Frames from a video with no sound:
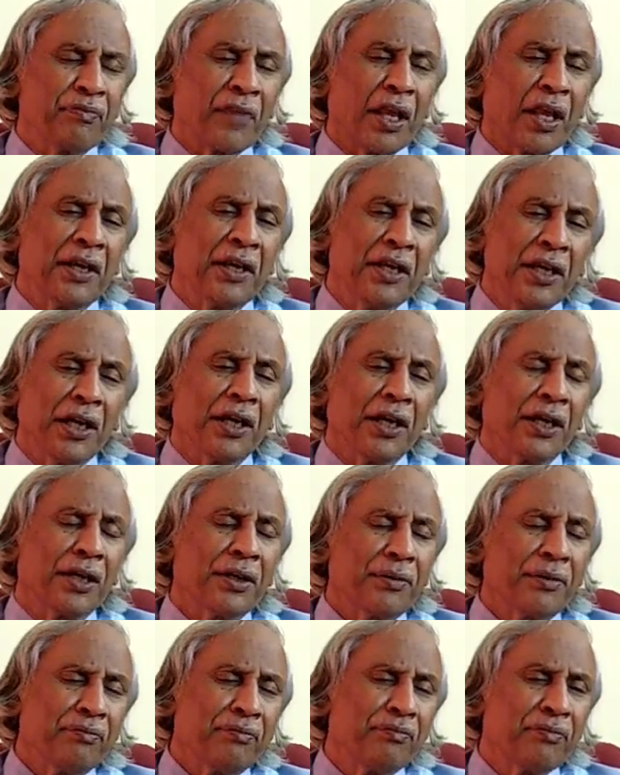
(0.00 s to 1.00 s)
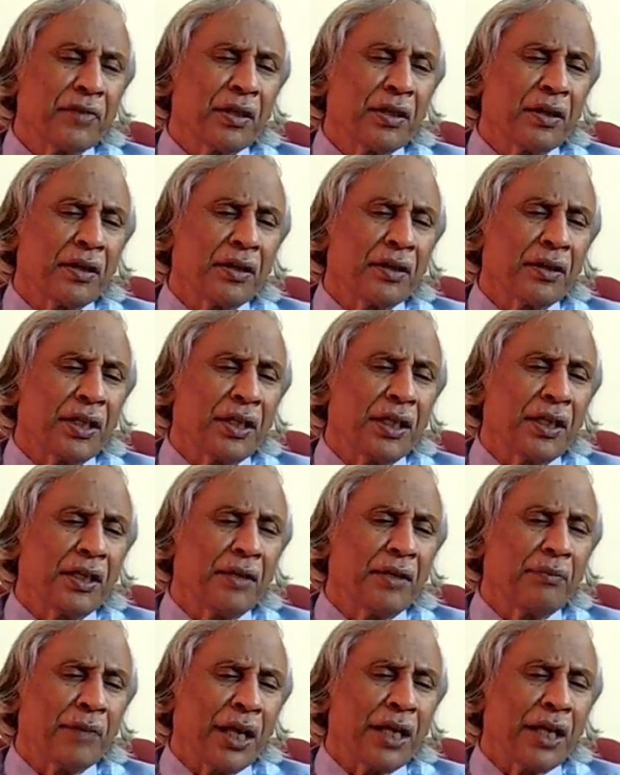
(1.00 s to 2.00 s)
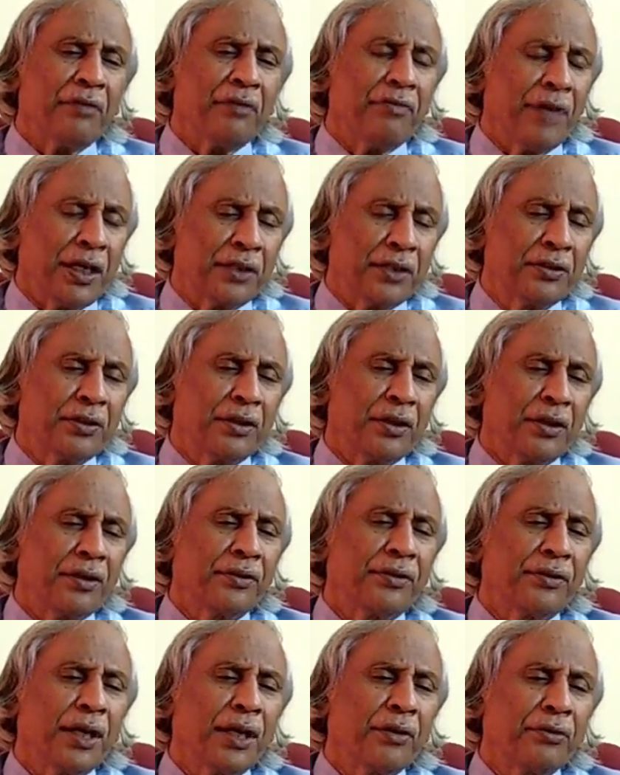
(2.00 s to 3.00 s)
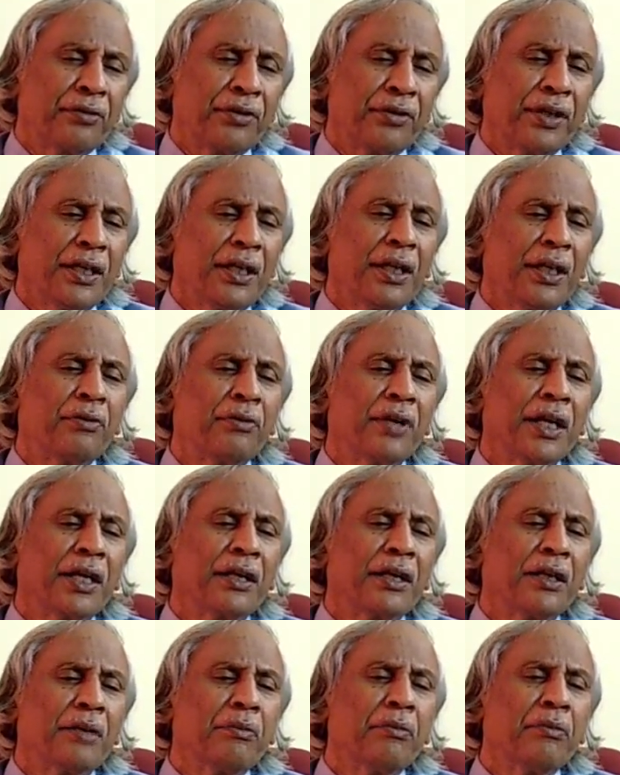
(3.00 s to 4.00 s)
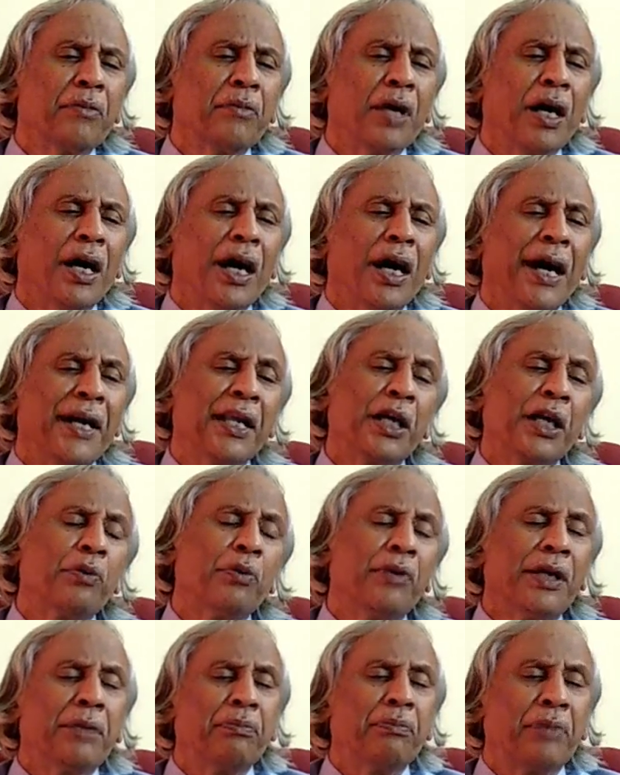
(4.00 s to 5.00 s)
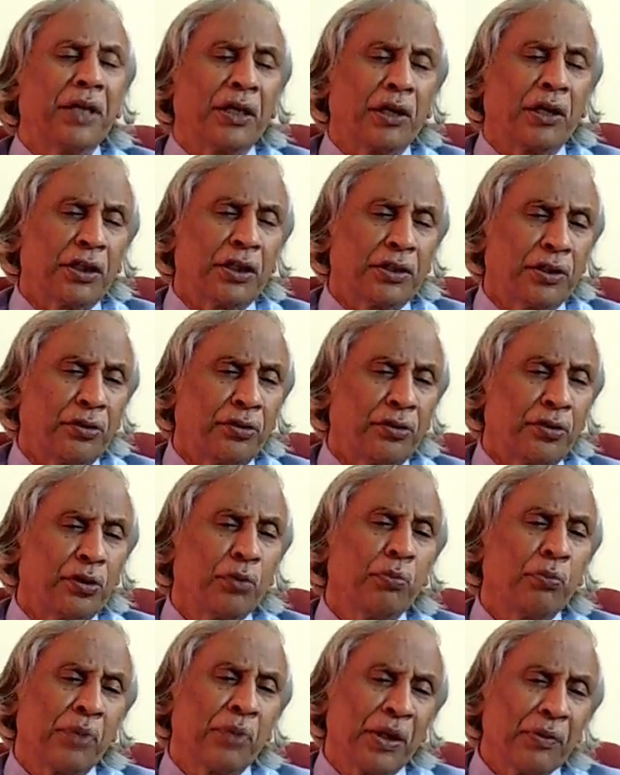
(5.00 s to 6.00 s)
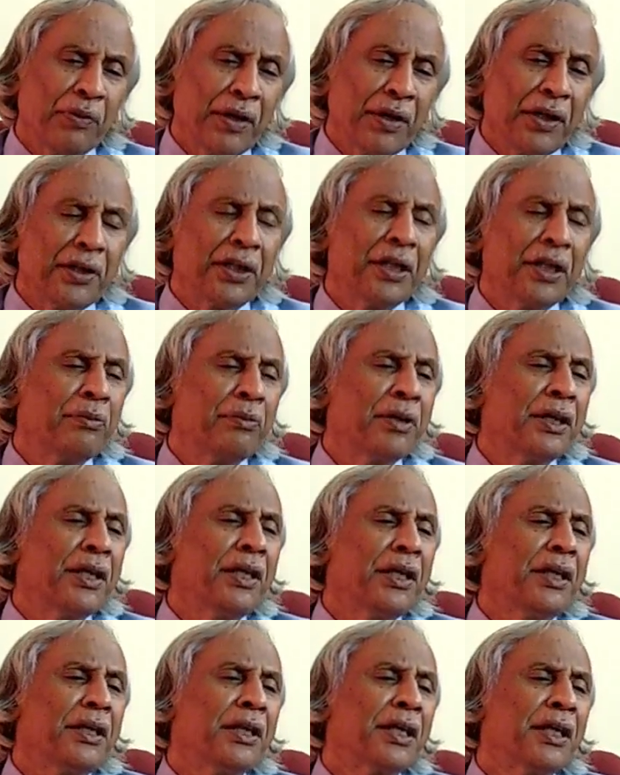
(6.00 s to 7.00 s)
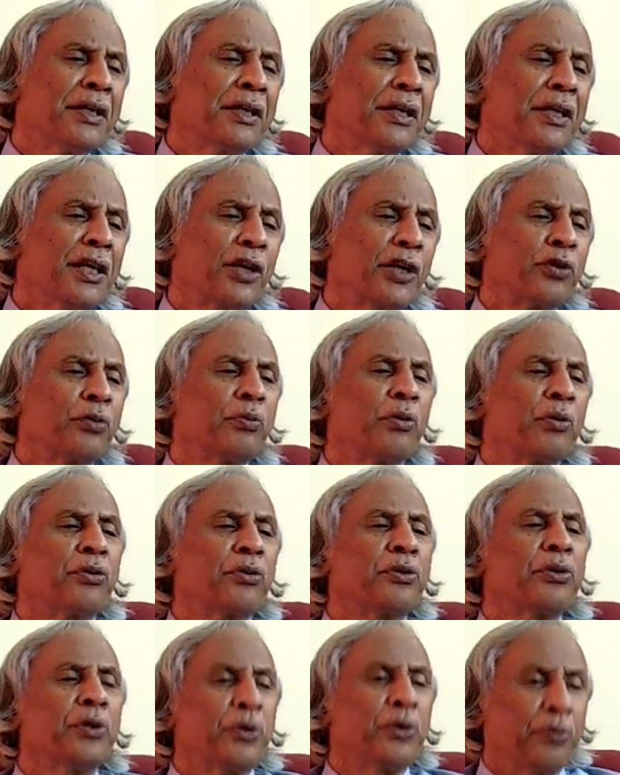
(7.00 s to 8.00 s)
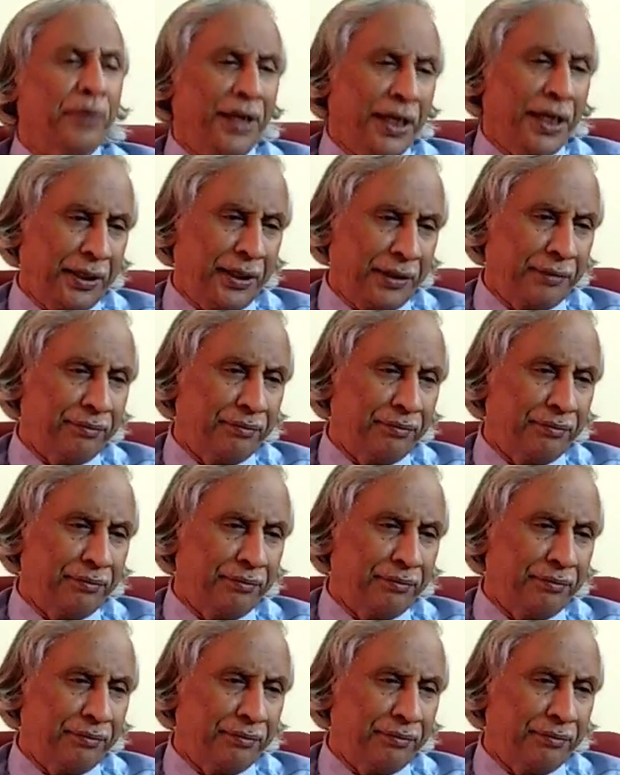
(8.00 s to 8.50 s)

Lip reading: Here, the manufacturers I have seen have taken adequate precautions to prevent anybody getting exposed to UV light.